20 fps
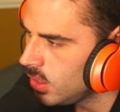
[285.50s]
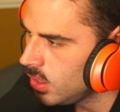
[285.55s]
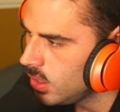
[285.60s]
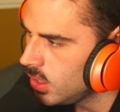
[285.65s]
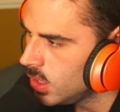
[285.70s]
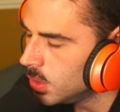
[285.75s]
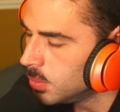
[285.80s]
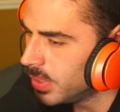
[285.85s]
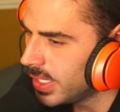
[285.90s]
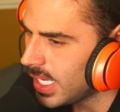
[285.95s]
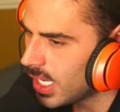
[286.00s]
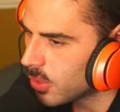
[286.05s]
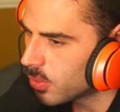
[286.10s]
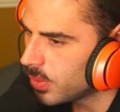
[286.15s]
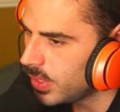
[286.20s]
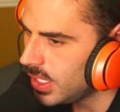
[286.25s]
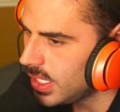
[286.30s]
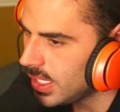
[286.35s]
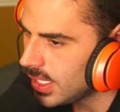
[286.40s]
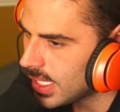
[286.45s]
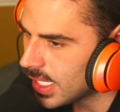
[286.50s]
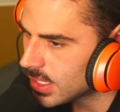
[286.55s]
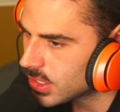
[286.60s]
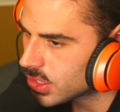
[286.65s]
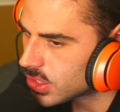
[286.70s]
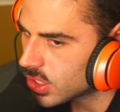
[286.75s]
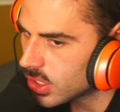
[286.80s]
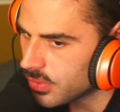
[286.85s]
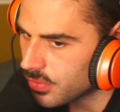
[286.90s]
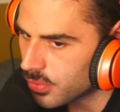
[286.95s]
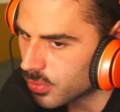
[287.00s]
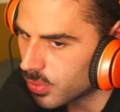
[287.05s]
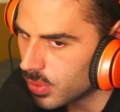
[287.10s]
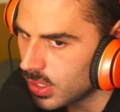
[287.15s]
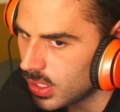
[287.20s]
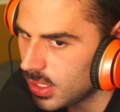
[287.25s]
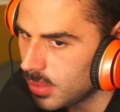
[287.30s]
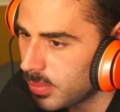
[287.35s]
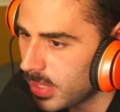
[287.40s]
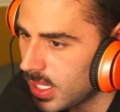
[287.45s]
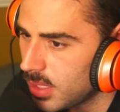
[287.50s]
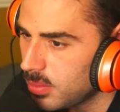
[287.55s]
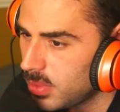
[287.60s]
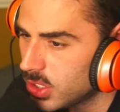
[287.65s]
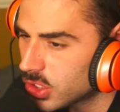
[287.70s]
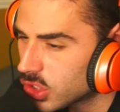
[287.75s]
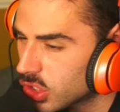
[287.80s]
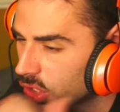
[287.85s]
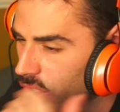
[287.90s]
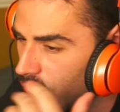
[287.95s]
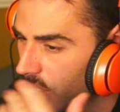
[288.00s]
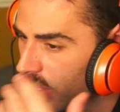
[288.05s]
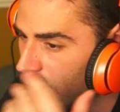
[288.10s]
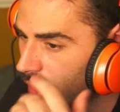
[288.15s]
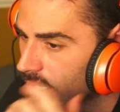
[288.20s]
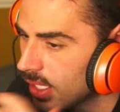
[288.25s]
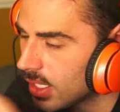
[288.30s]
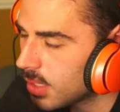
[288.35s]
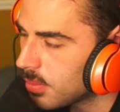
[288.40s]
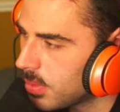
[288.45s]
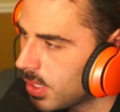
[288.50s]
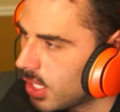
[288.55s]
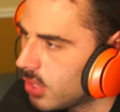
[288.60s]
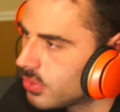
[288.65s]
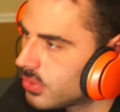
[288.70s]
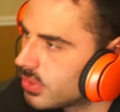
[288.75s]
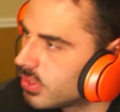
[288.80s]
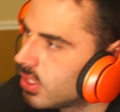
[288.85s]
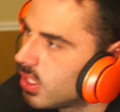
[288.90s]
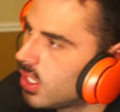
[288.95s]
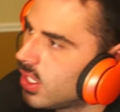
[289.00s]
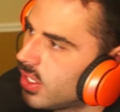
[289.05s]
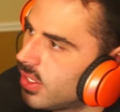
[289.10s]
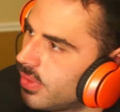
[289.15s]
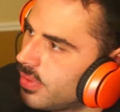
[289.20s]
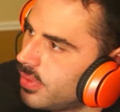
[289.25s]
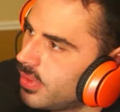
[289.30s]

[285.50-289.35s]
but yeah, reading that stuff really made me start to think about uh,